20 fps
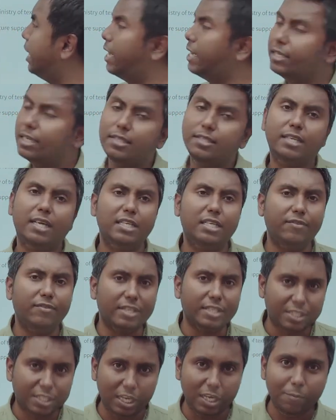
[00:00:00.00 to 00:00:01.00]
linked incentive
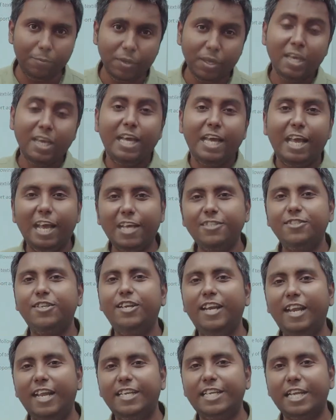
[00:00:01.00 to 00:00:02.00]
scheme is
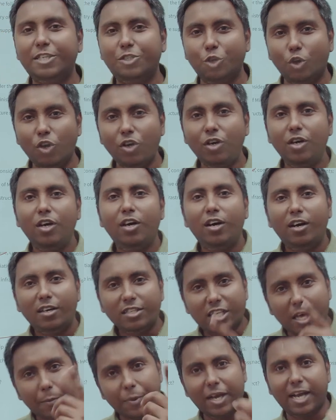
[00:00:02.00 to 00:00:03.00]
related to
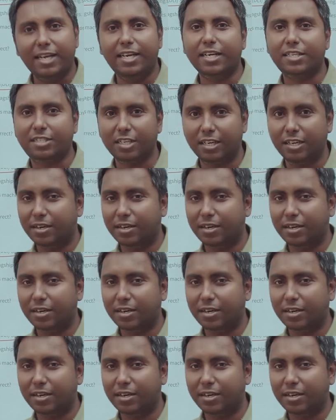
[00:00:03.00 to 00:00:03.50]
semiconductor